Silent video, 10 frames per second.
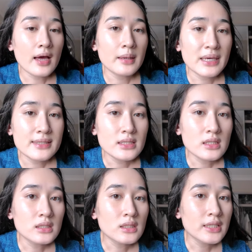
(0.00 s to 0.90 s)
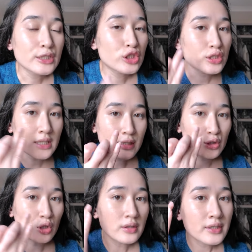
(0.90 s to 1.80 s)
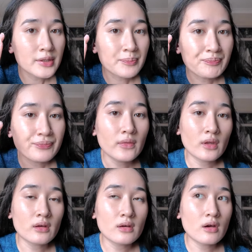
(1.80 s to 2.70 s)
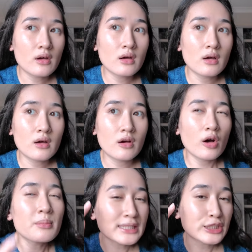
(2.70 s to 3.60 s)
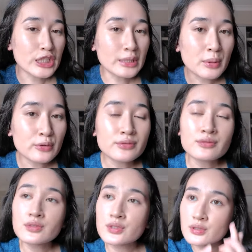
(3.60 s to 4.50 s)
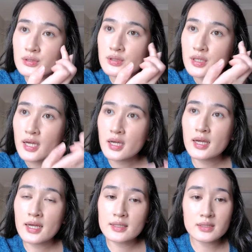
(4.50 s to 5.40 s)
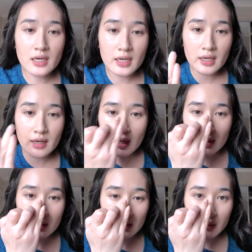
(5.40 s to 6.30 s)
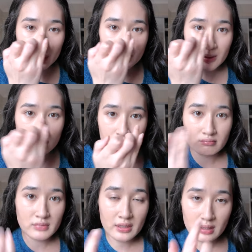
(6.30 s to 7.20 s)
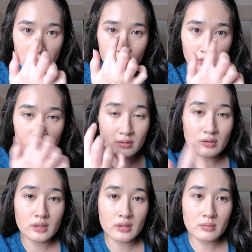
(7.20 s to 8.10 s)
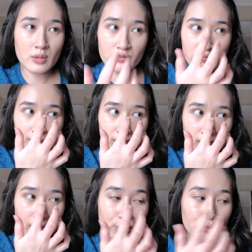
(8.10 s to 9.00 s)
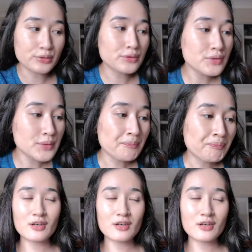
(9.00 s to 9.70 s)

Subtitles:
I basically just like dot it on my cheekbones, and I add a little bit in the middle of my nose.